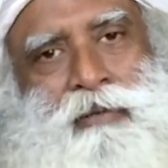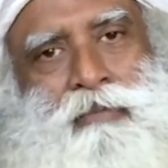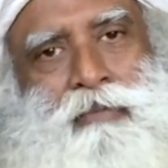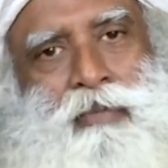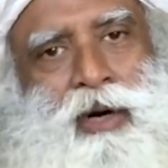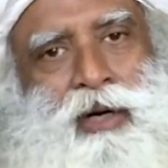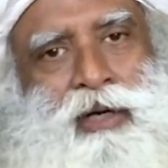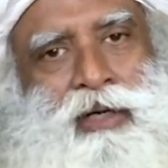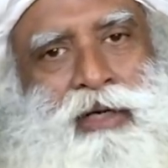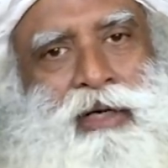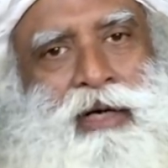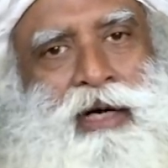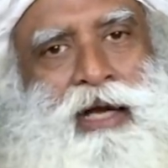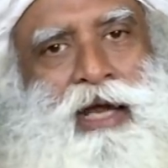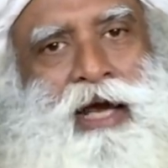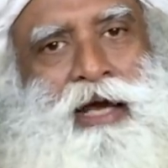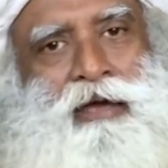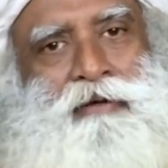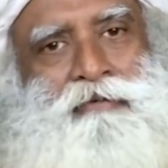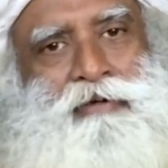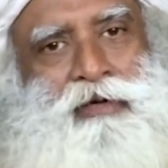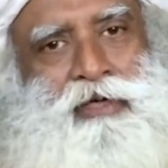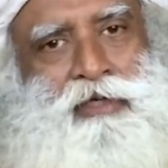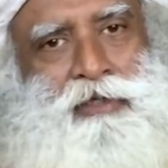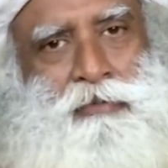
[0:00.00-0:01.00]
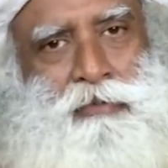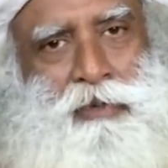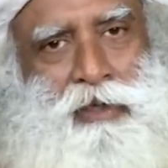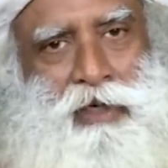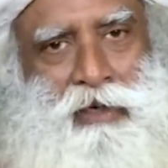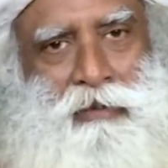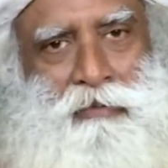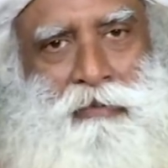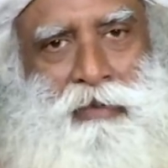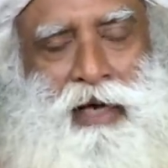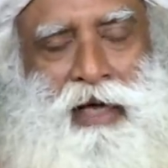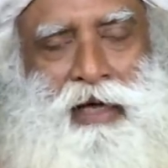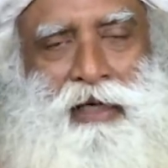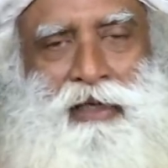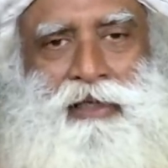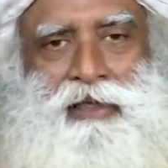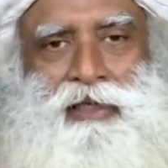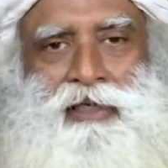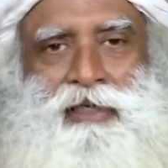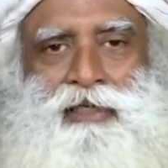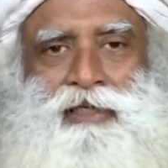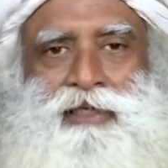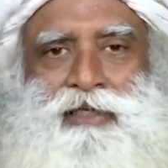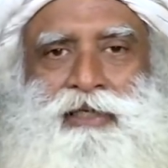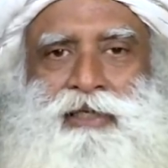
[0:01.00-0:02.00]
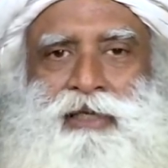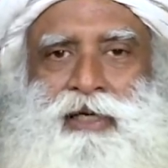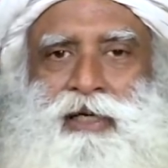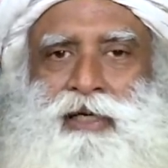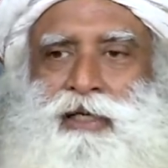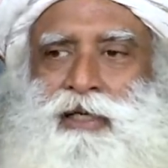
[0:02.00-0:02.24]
modern life has become like this.